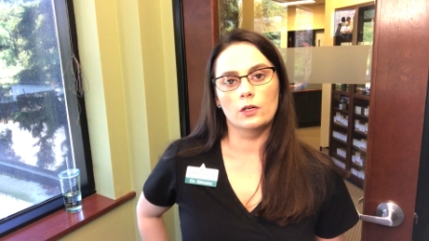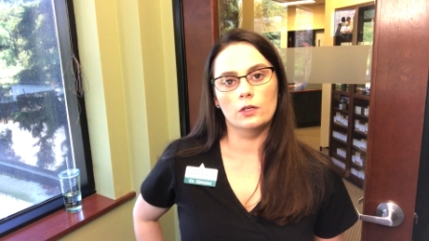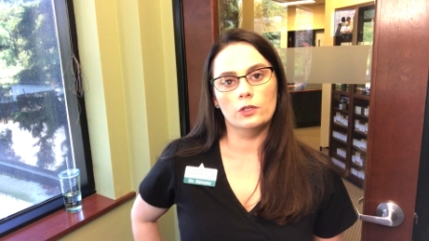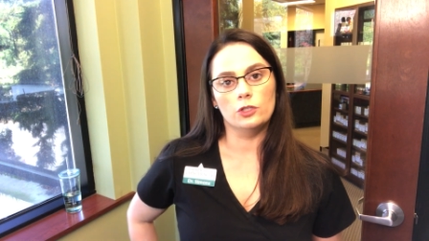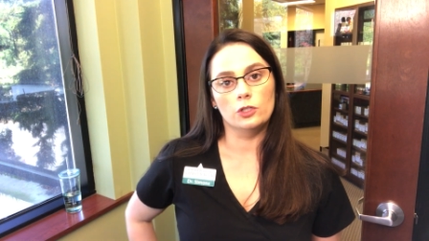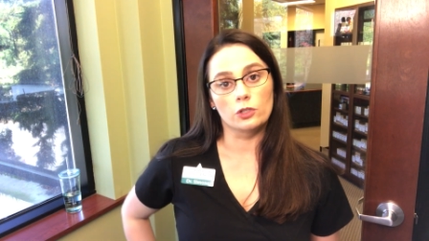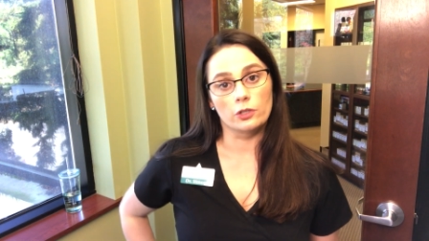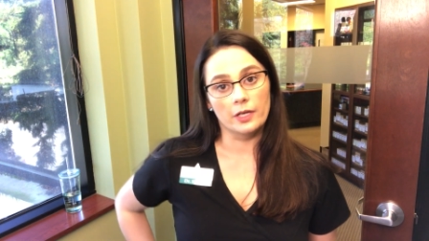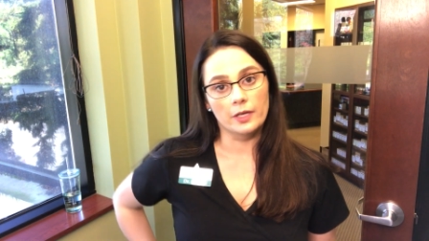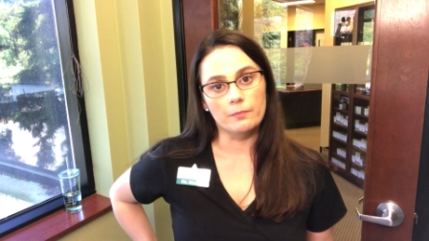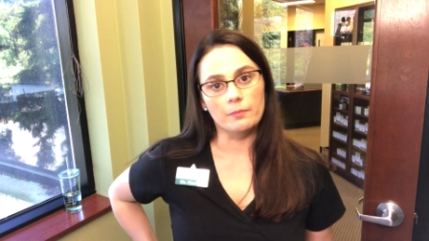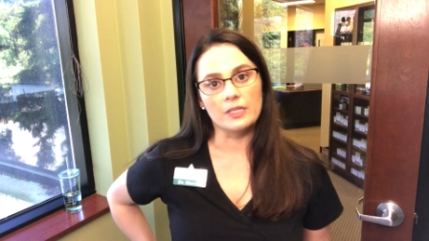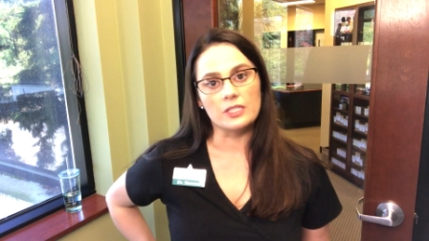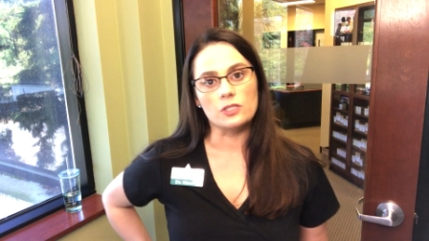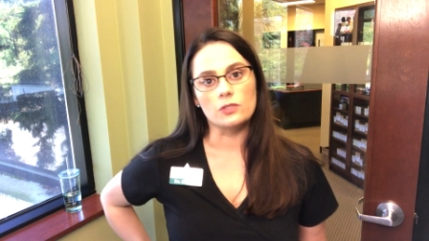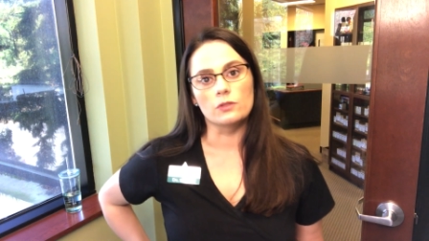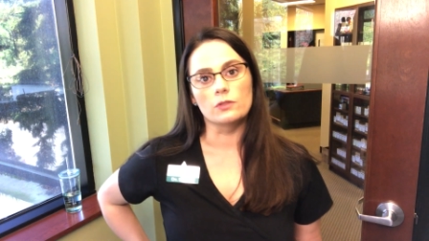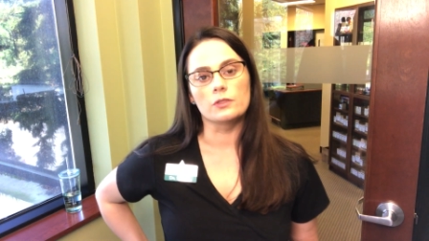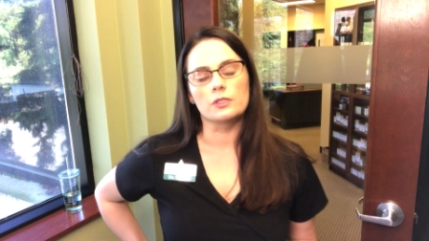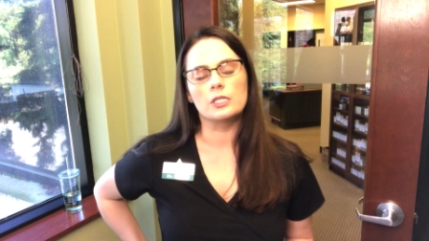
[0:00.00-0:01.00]
your hip
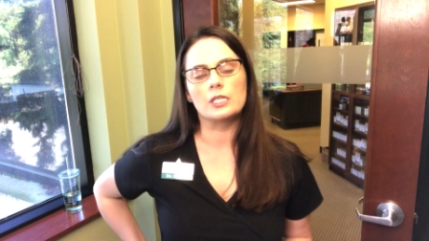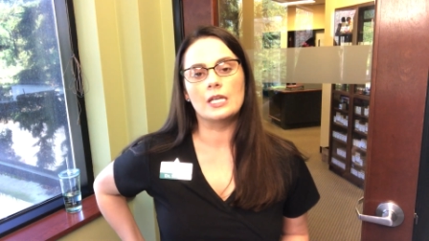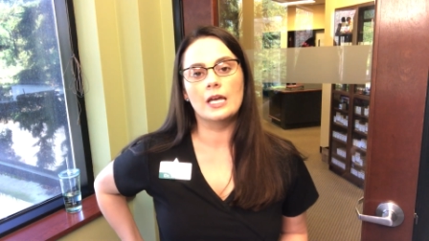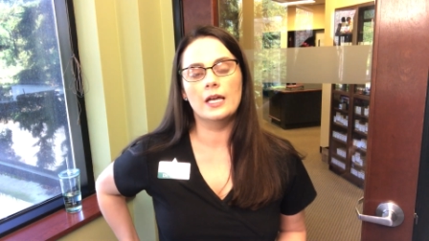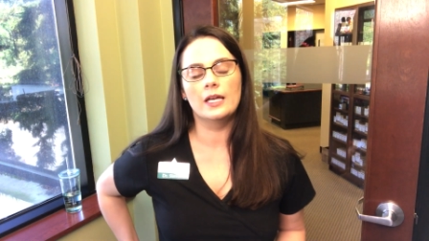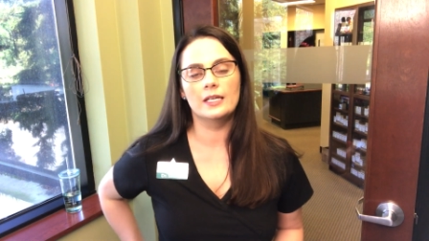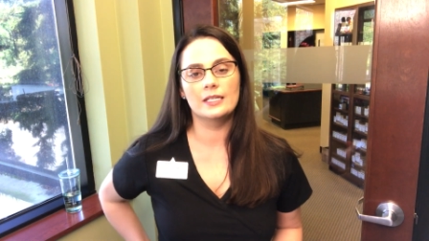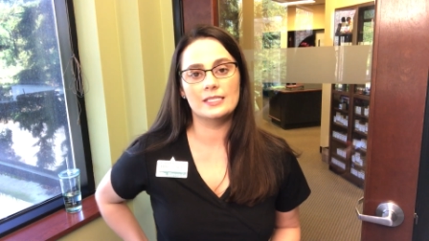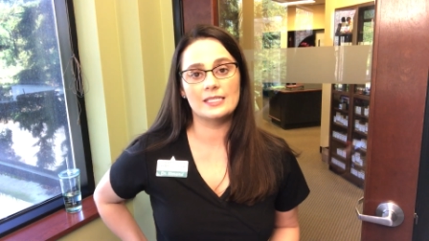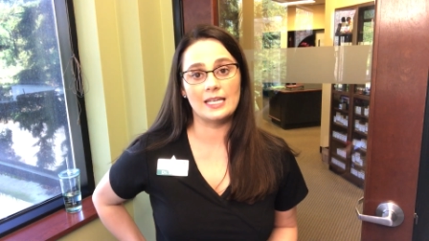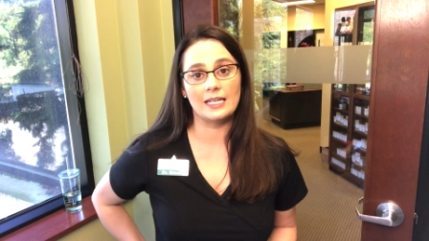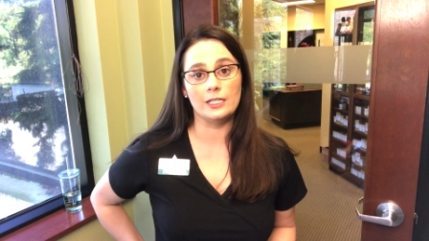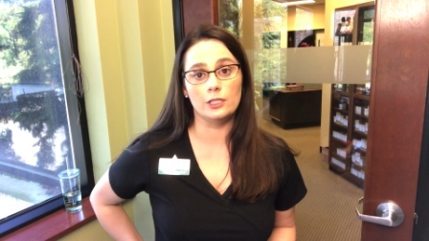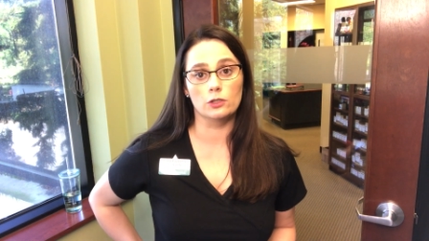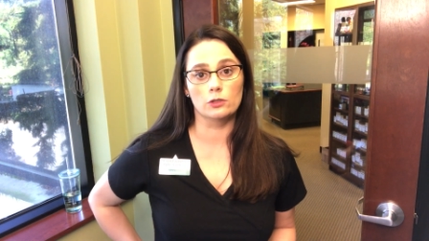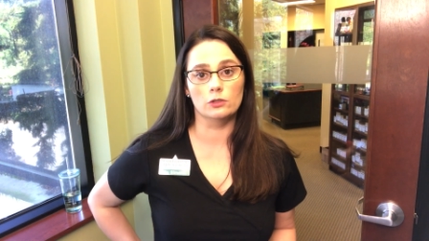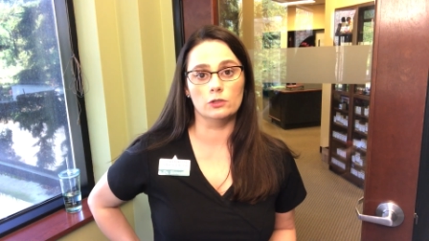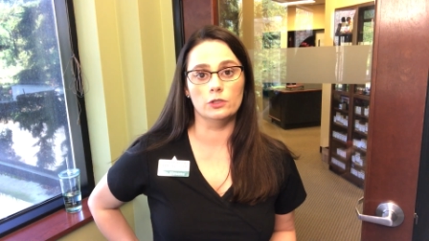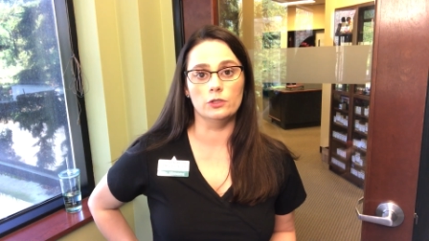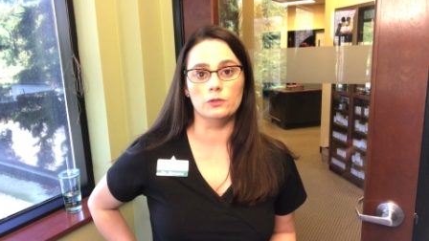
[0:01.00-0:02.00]
muscles, side of
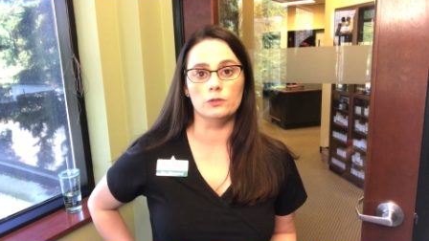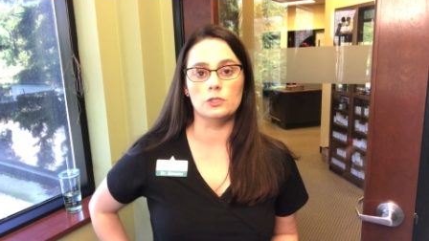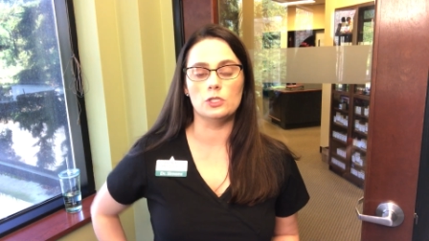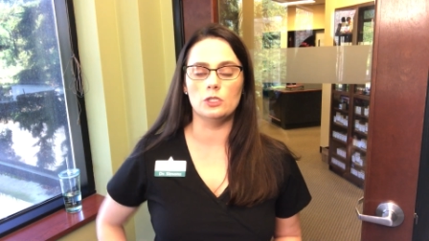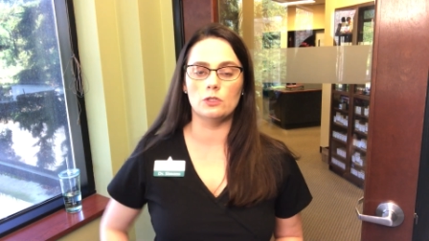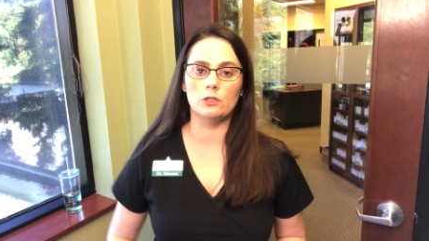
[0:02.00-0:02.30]
your glutes.